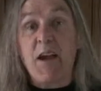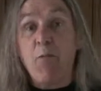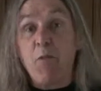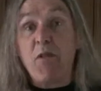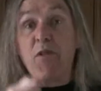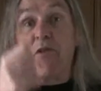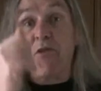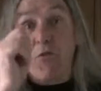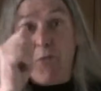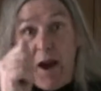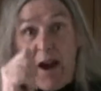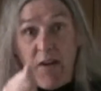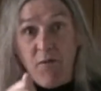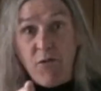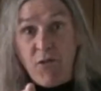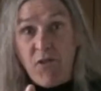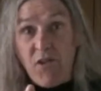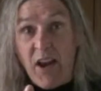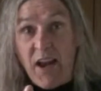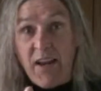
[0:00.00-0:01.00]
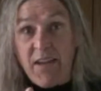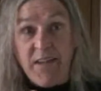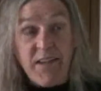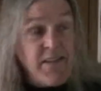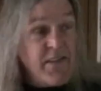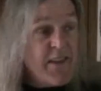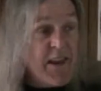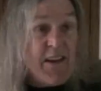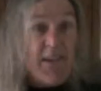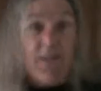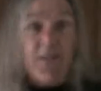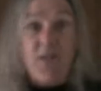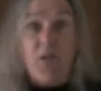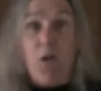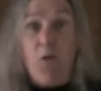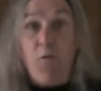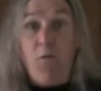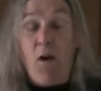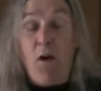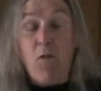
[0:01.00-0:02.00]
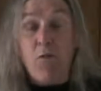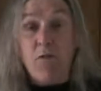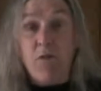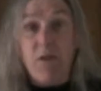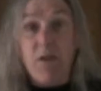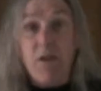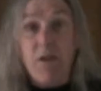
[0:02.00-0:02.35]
and with a driver's license, they just go vote.